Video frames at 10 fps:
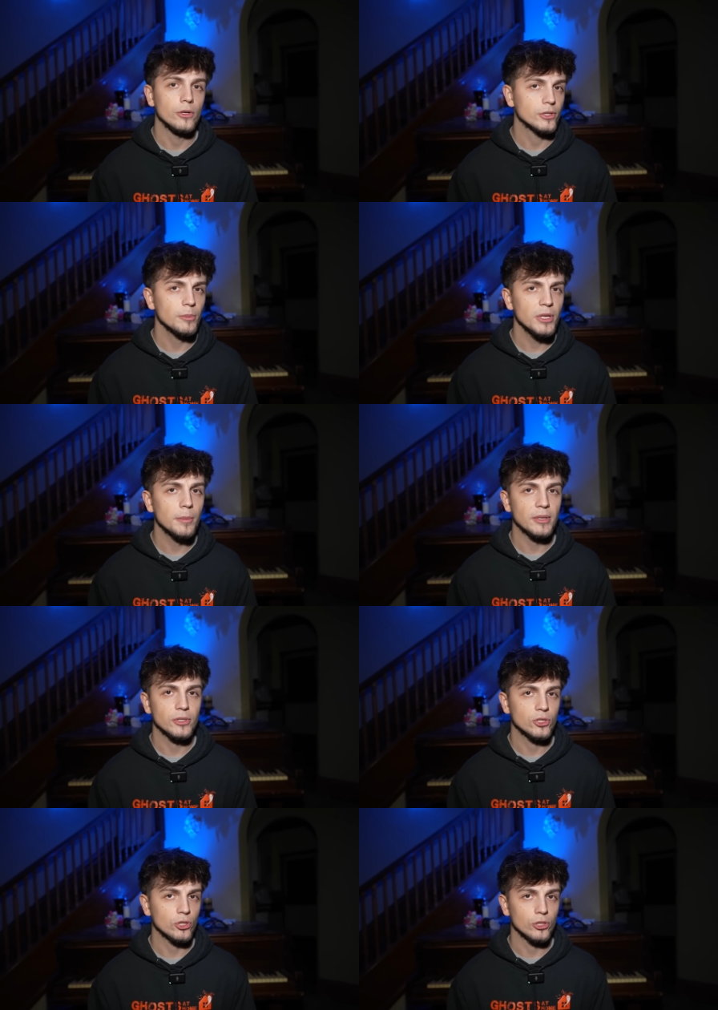There's something about
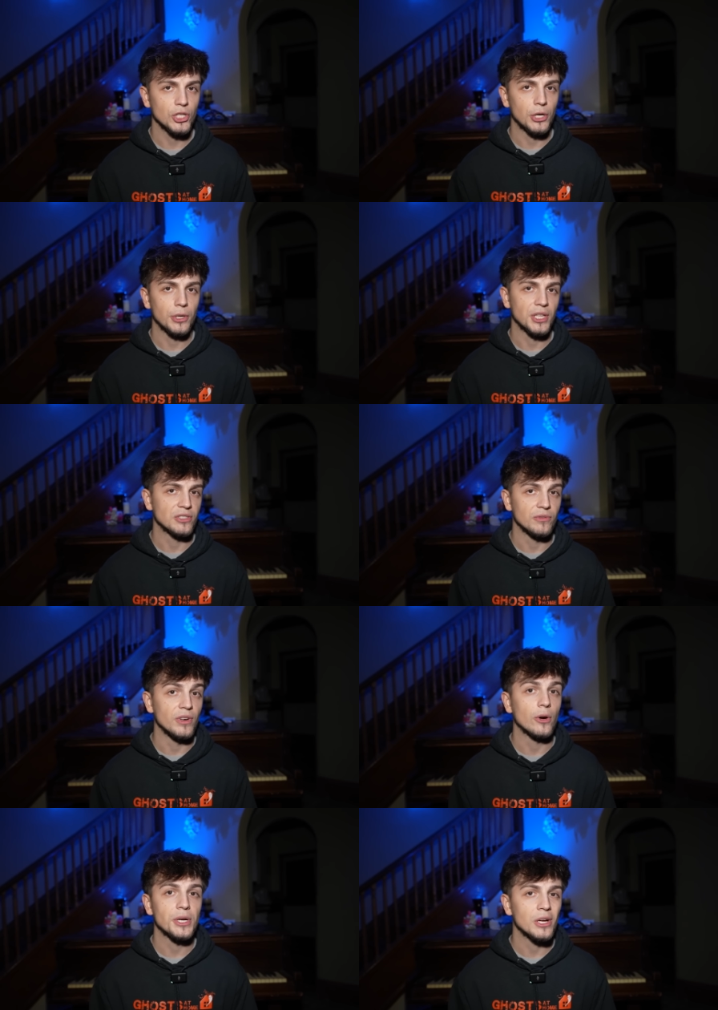this church area that's
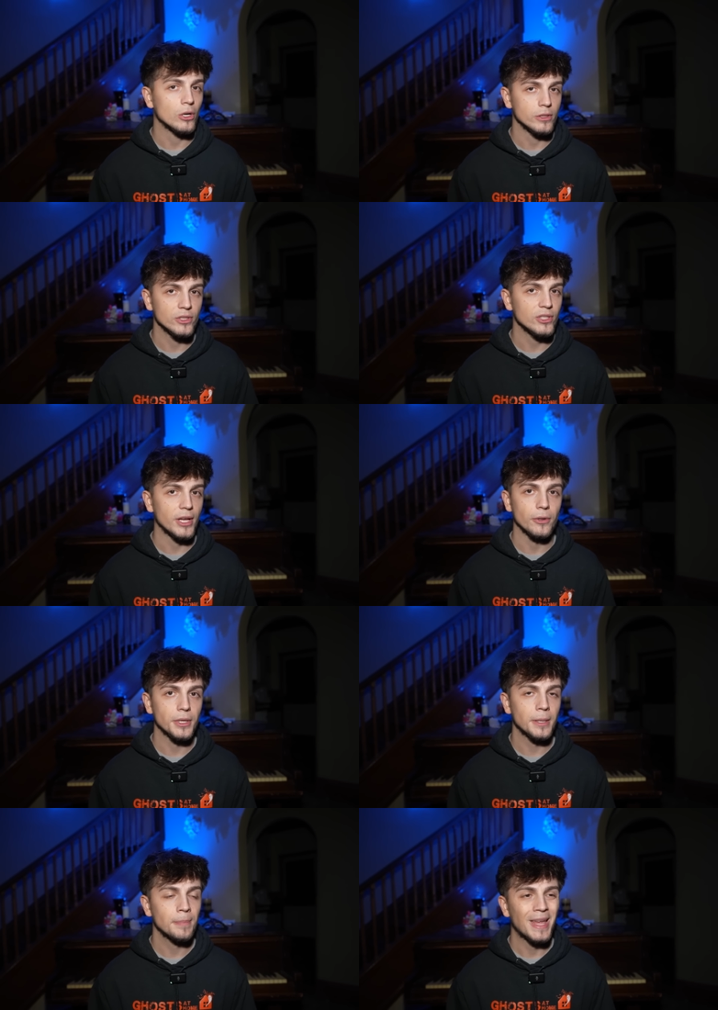very
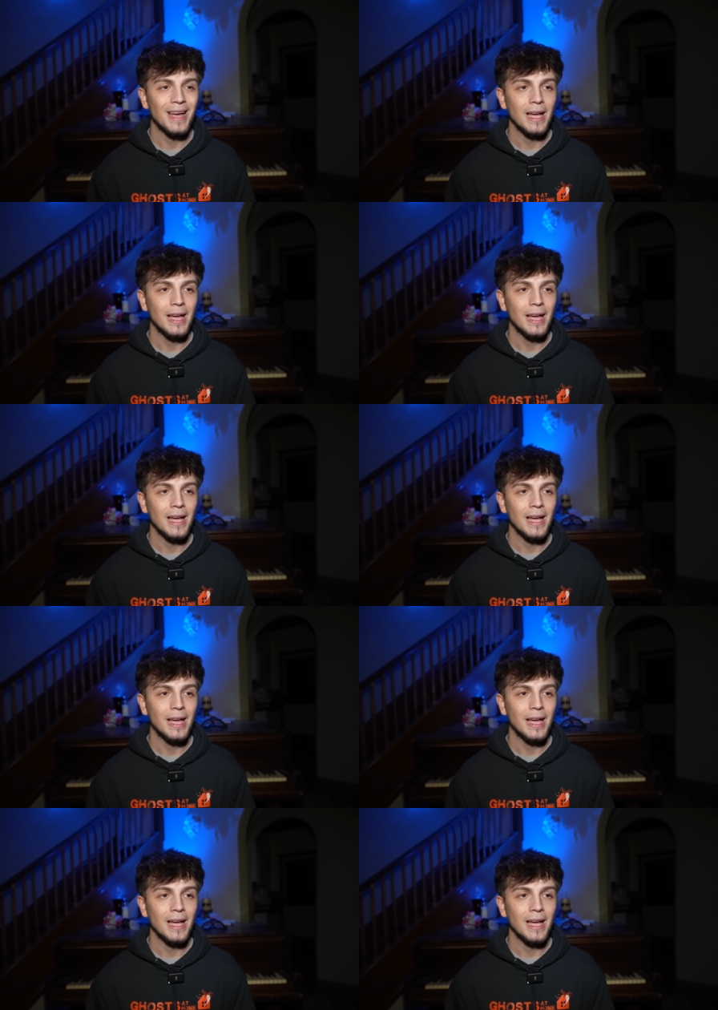unsettling.